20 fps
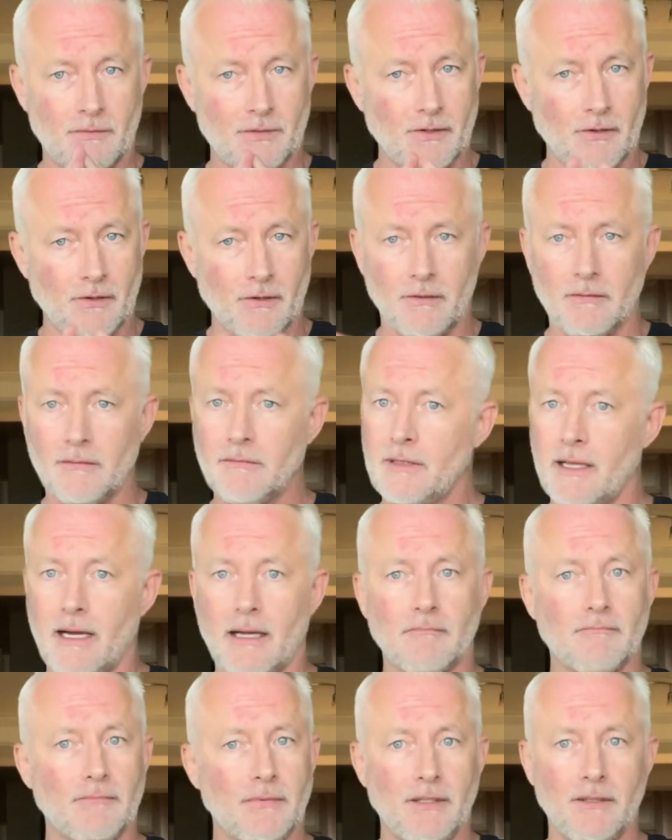certain
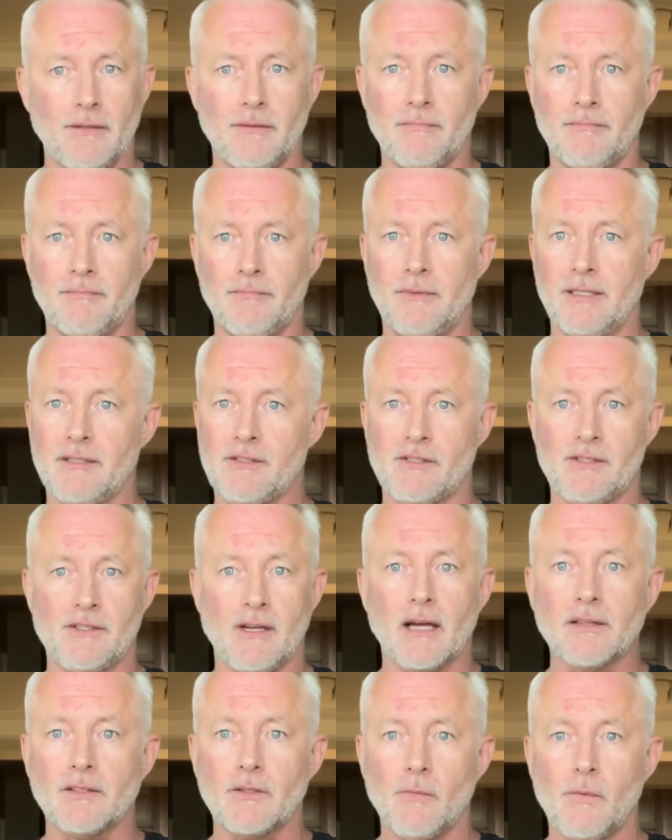that this is
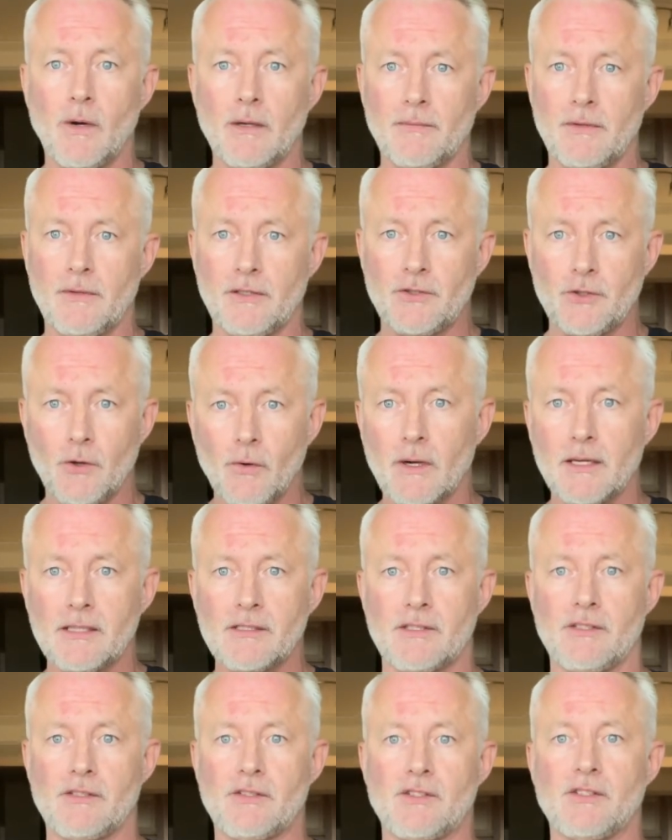not the
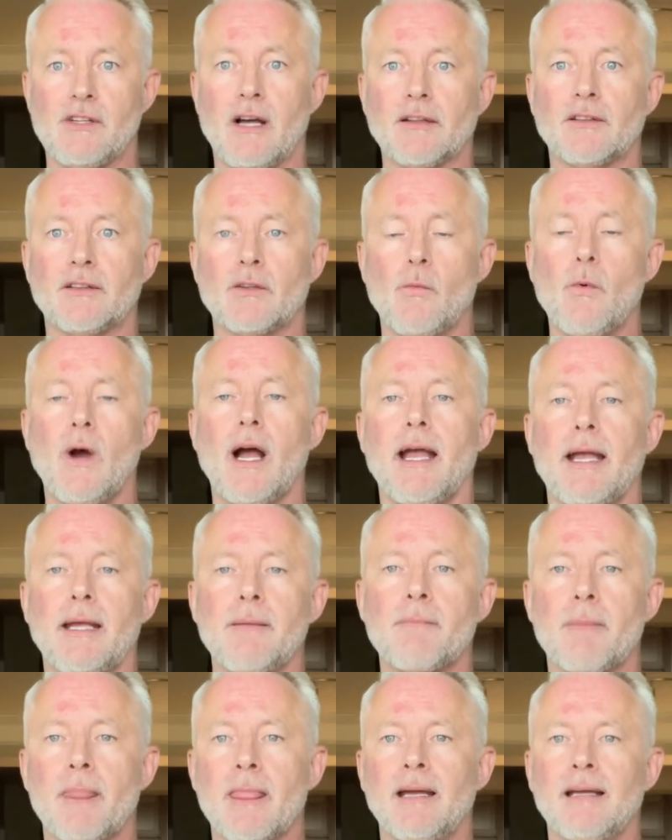choice, this is not the
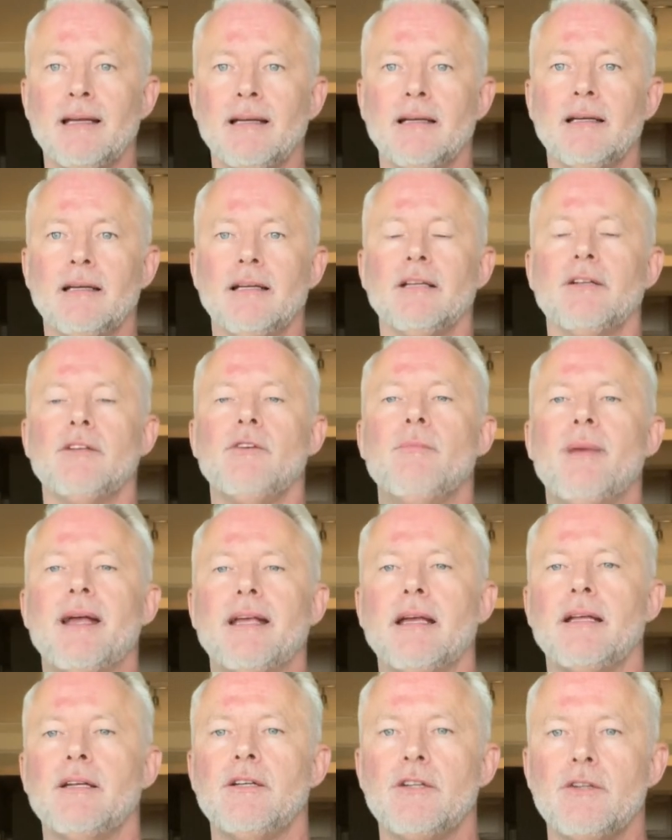way, you
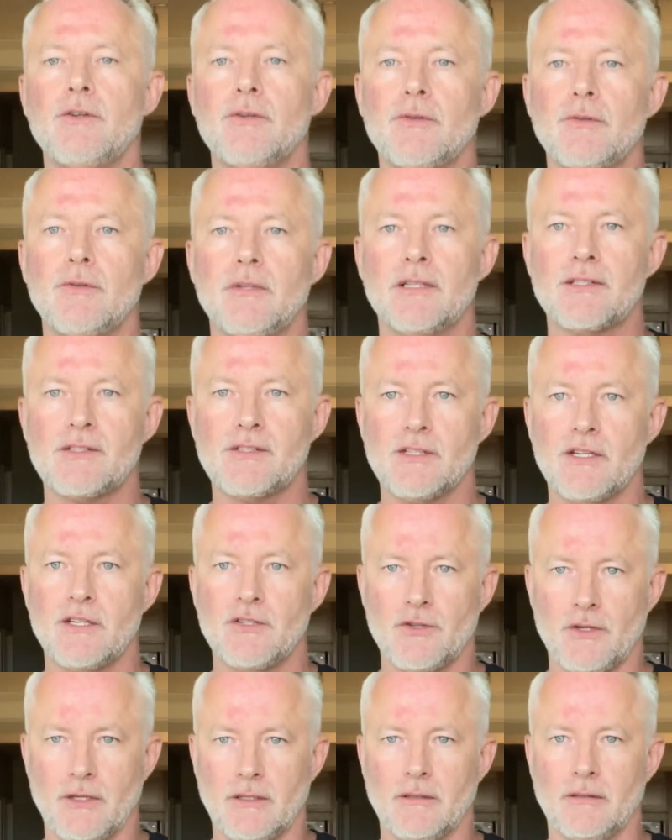make a new
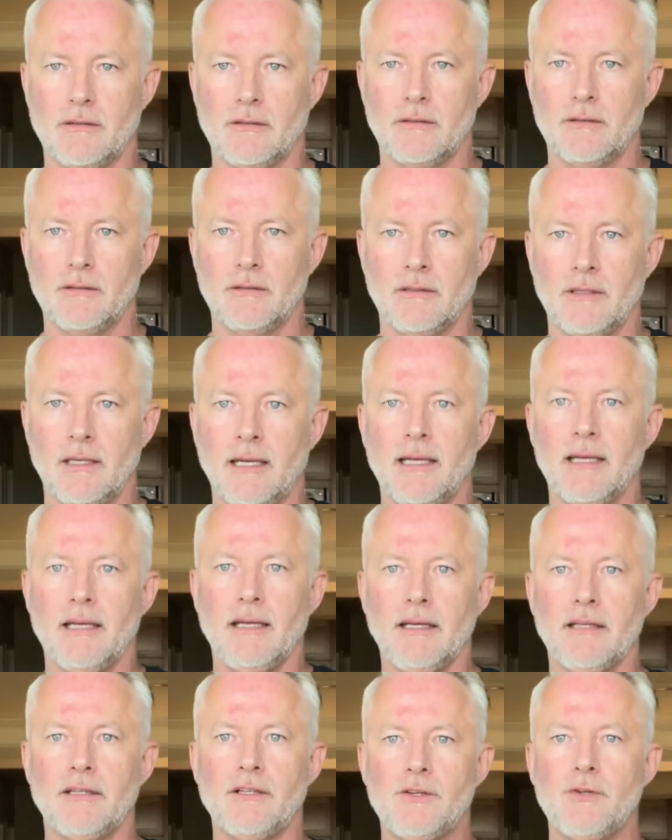decision
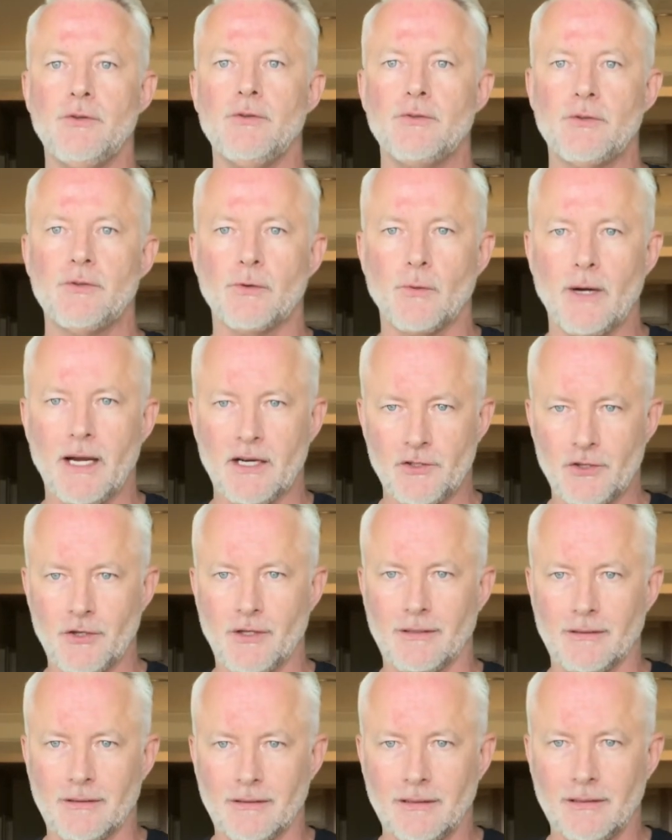in a new
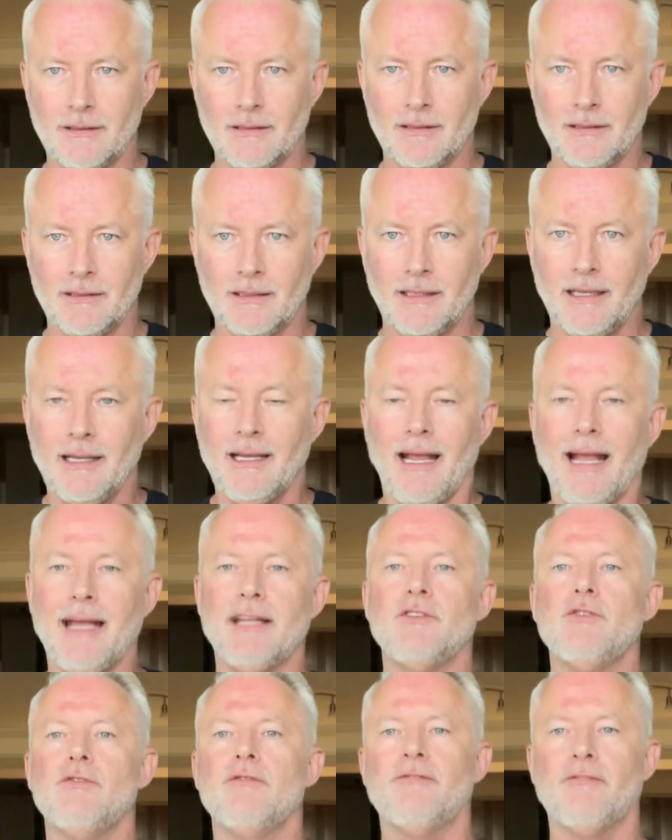direction,
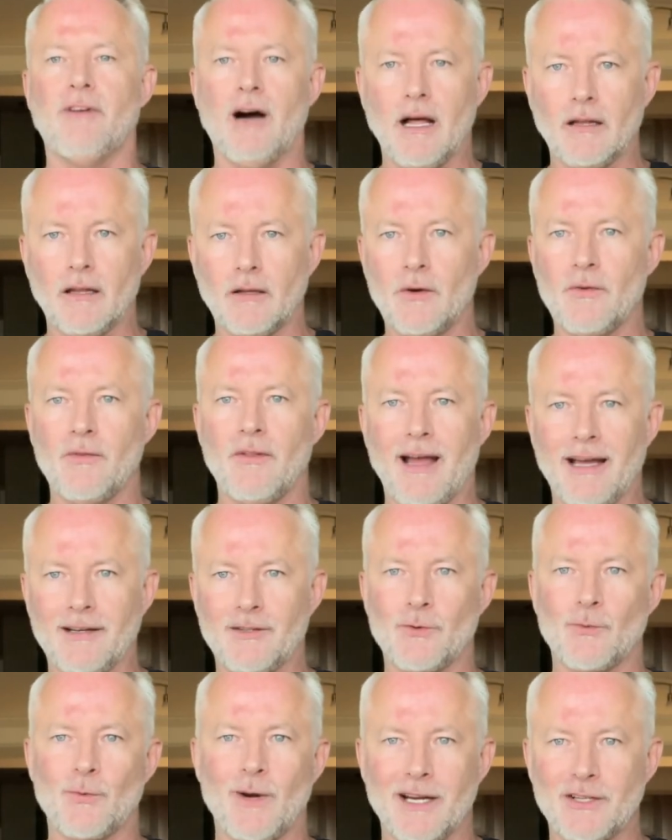and you follow that
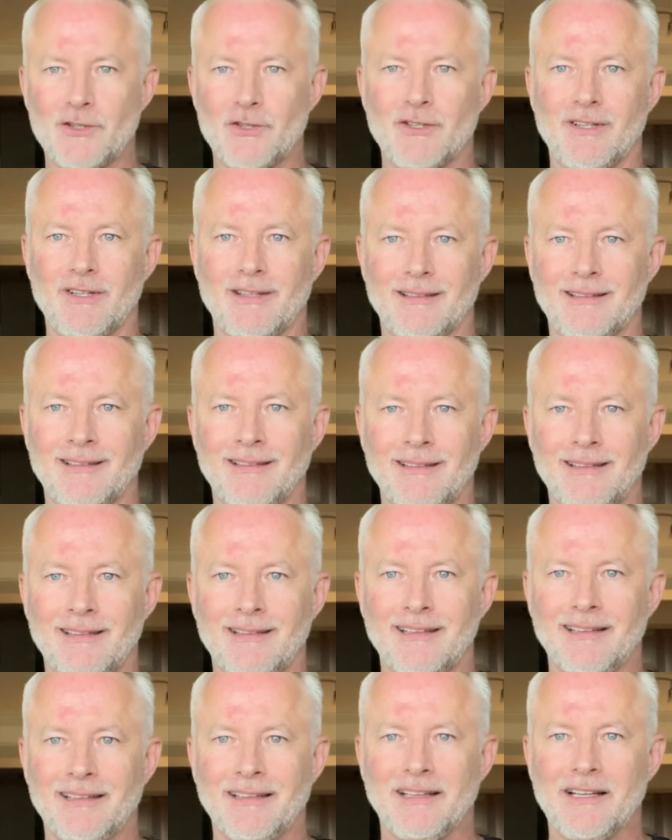direction
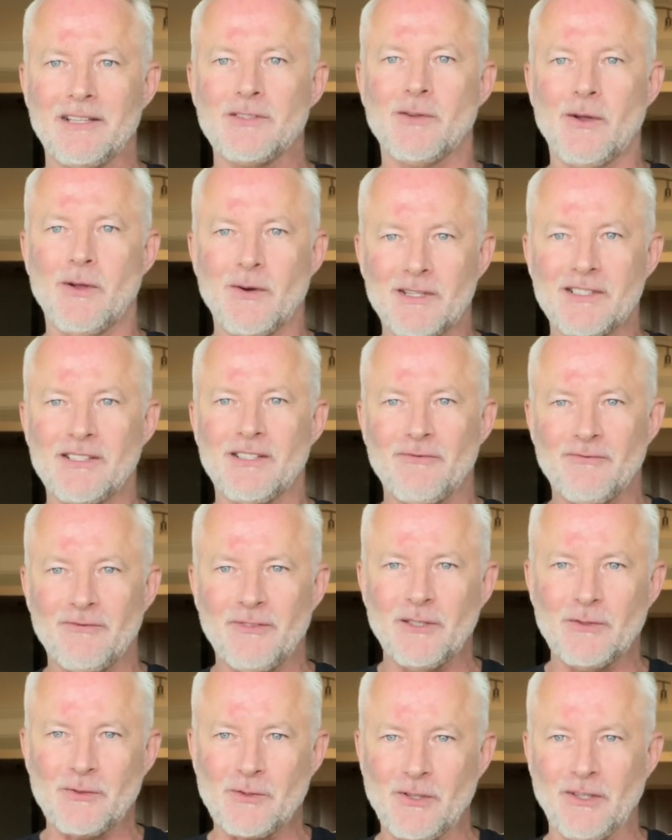as long as it
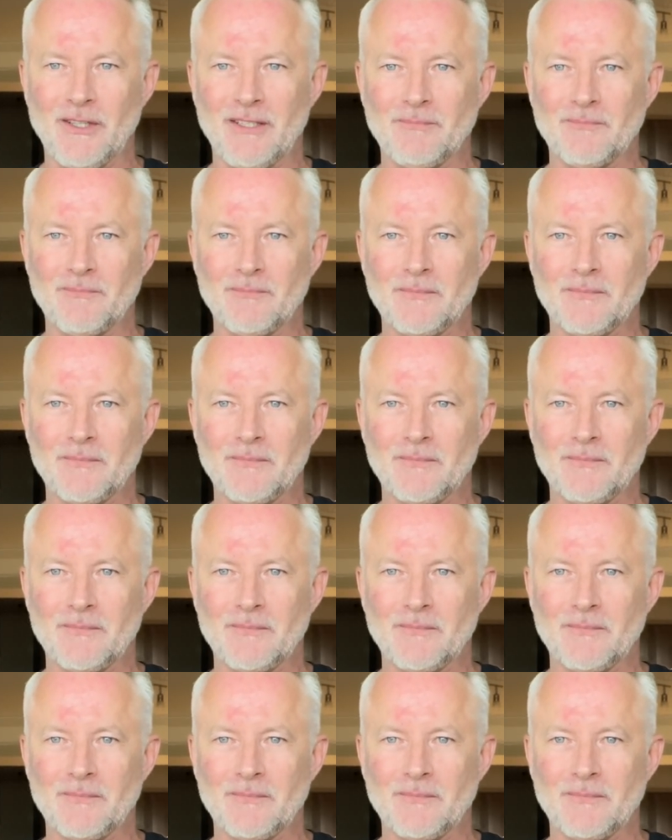feels good.